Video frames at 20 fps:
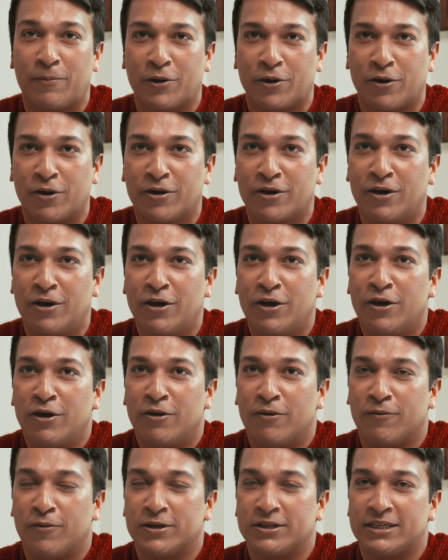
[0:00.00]
up a rock,
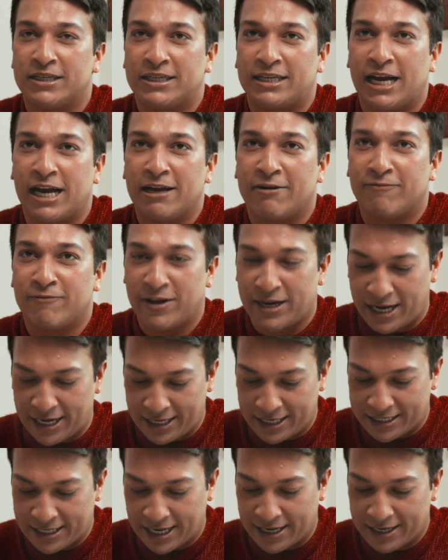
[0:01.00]
was a time when
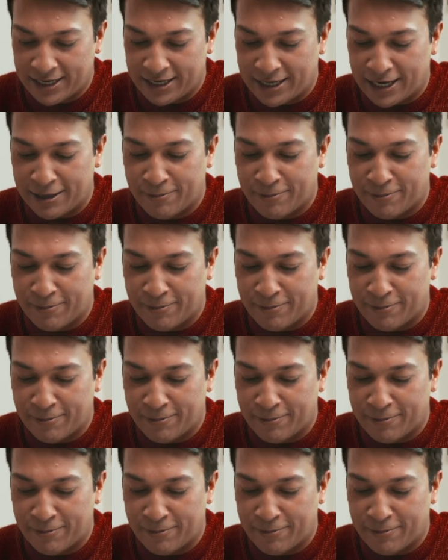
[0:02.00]
I decided